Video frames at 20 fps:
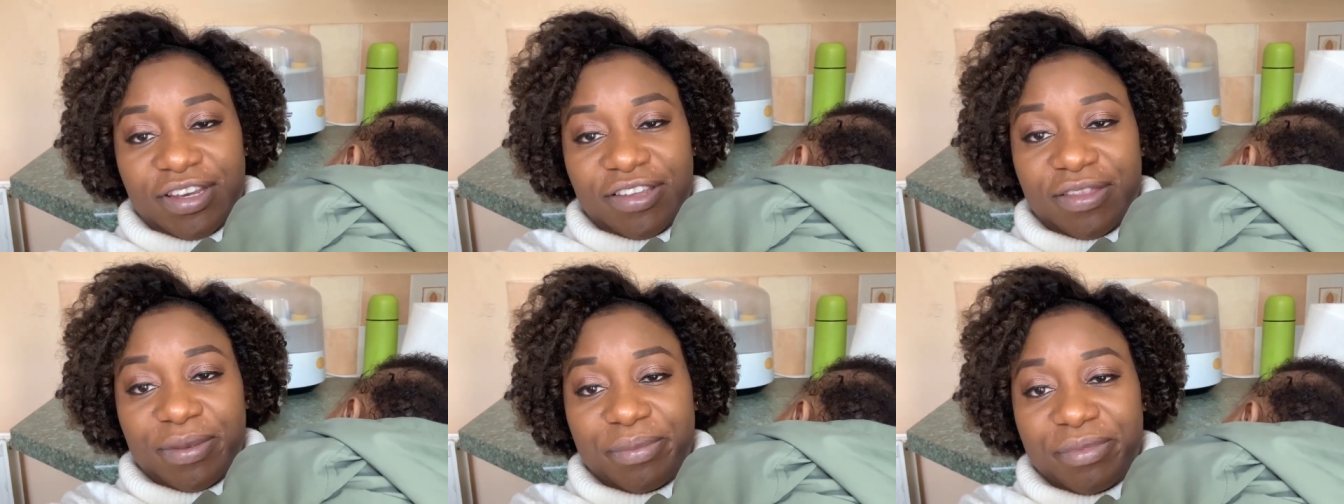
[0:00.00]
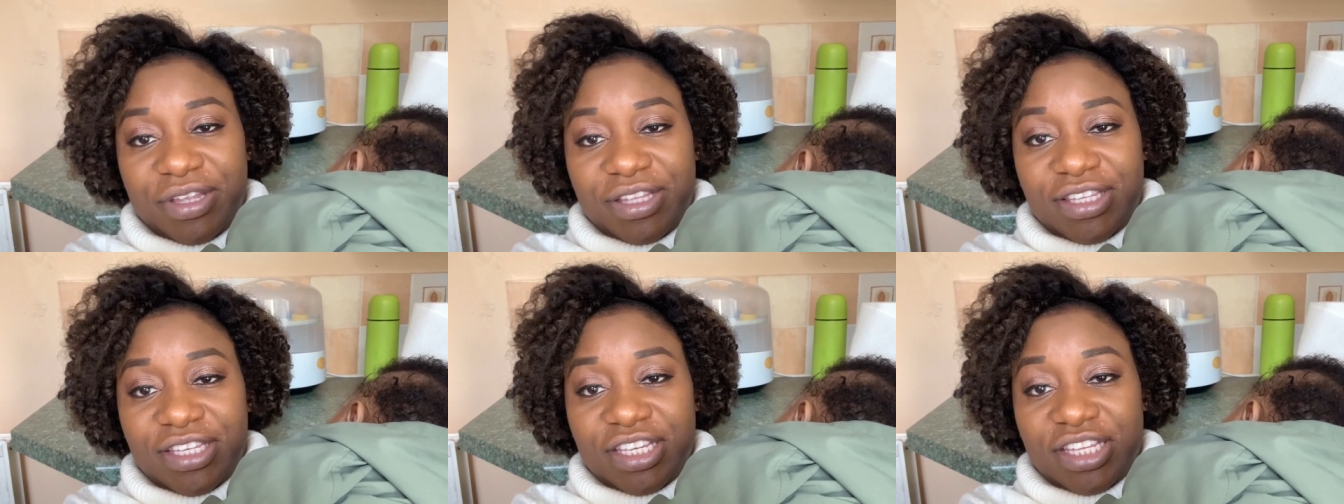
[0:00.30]
the
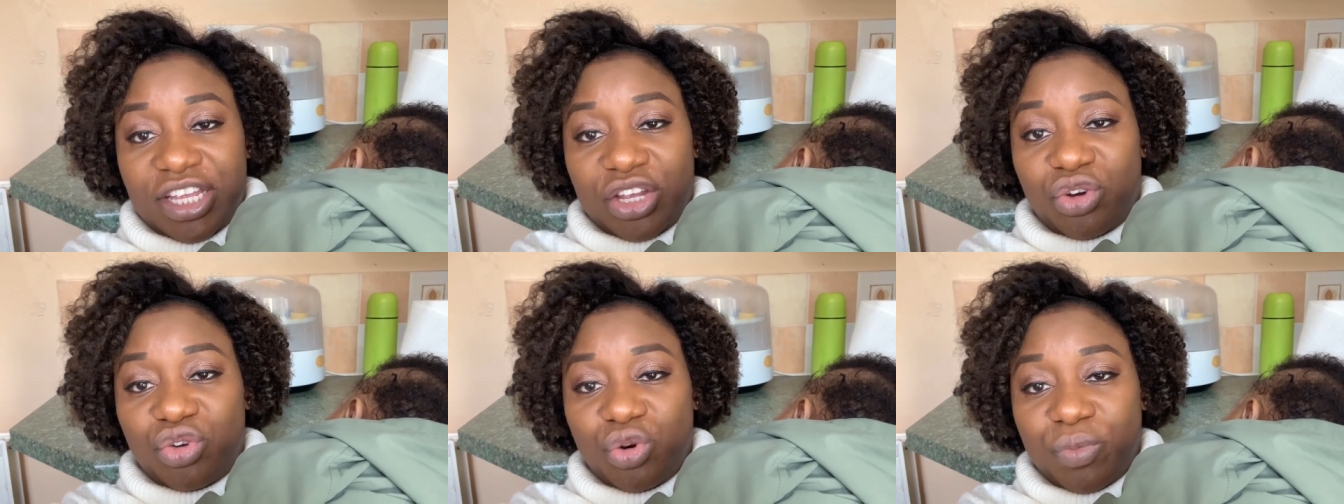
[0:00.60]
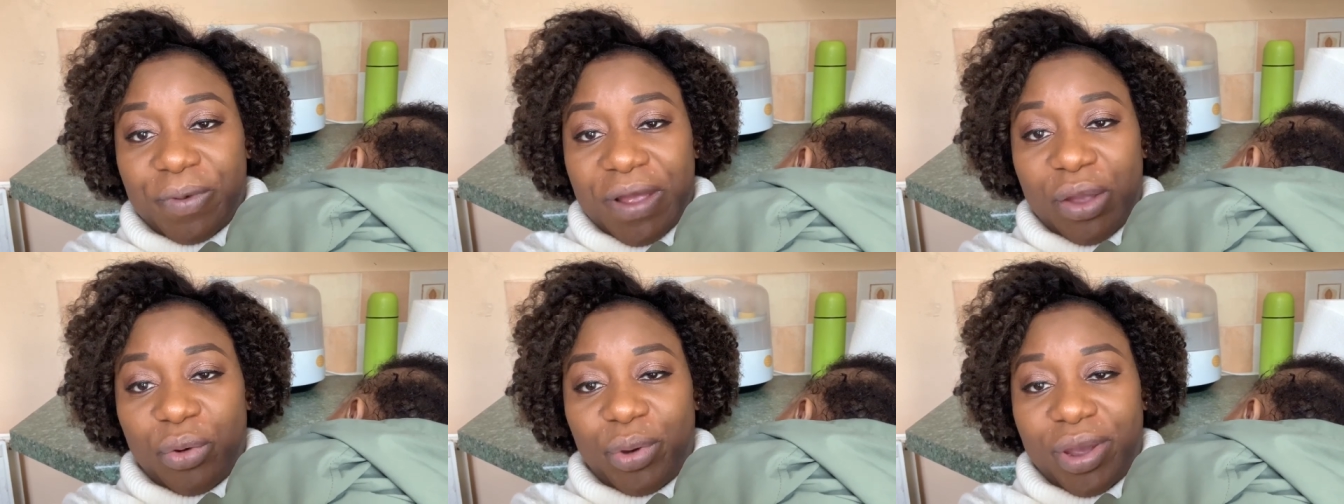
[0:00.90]
meeting, the
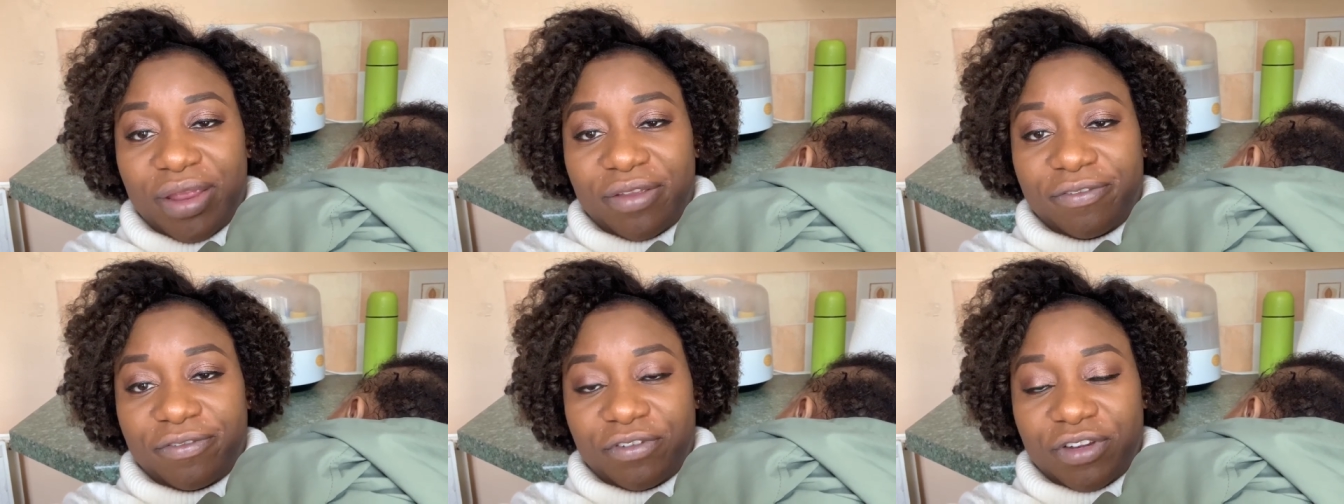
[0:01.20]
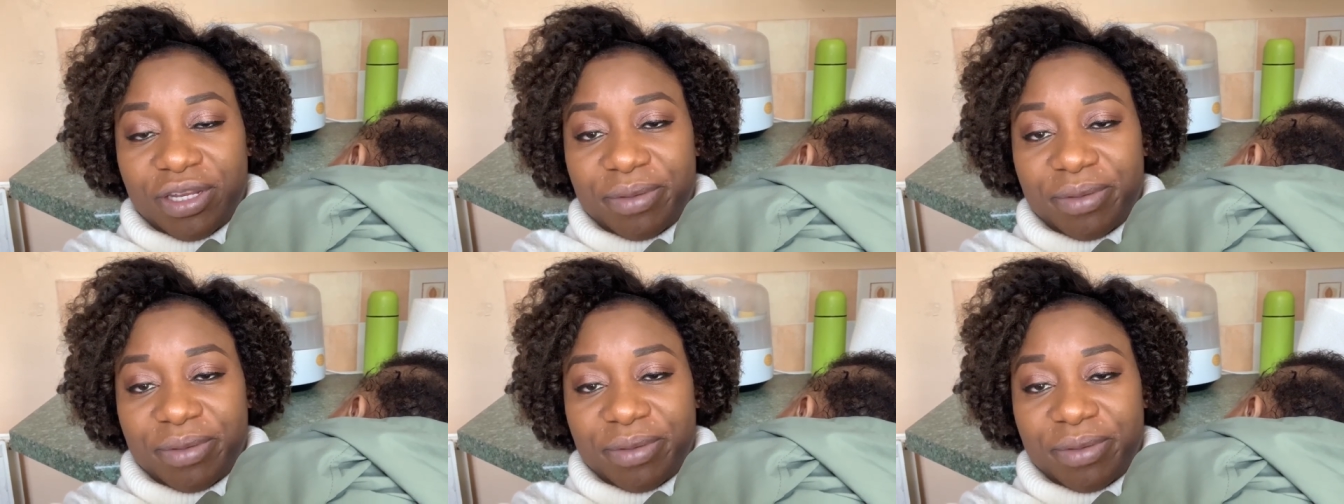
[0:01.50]
meeting I went for.